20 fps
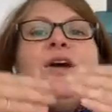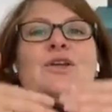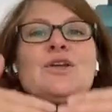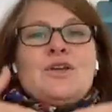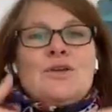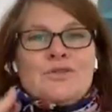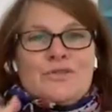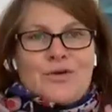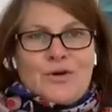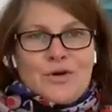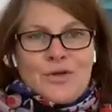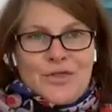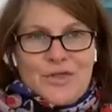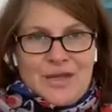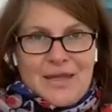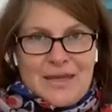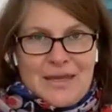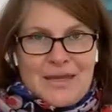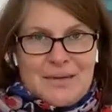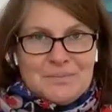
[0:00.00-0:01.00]
you've got
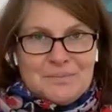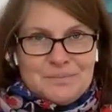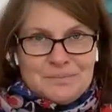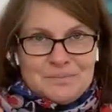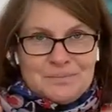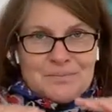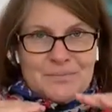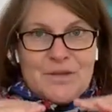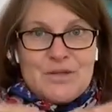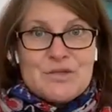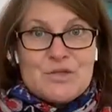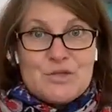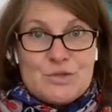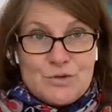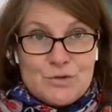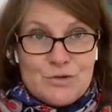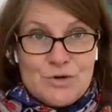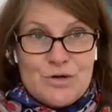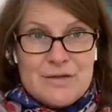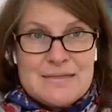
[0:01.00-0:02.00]
the
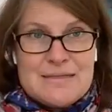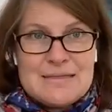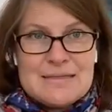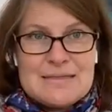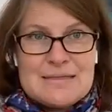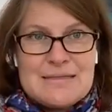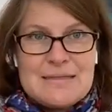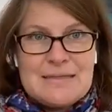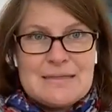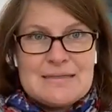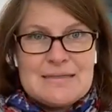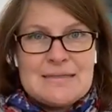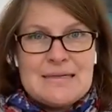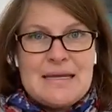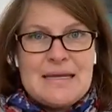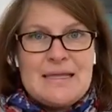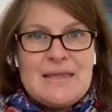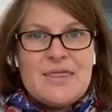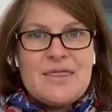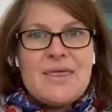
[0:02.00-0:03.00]
stories that sit
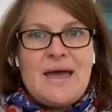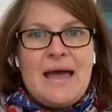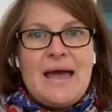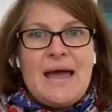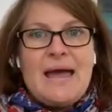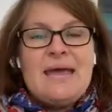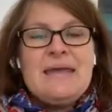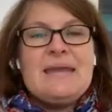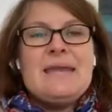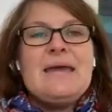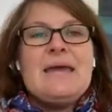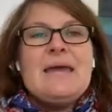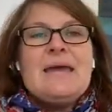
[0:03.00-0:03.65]
underneath that